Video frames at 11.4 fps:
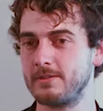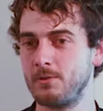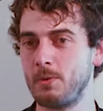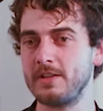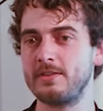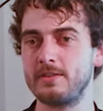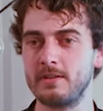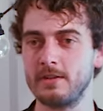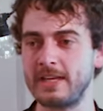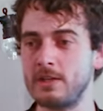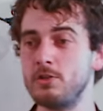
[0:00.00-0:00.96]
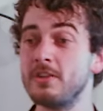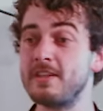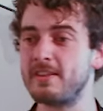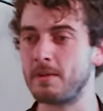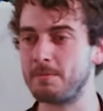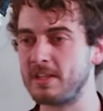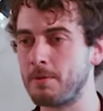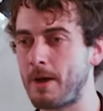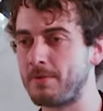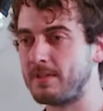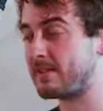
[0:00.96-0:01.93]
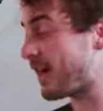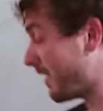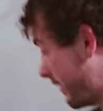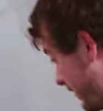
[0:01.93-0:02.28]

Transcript: What can you notice something about this guy?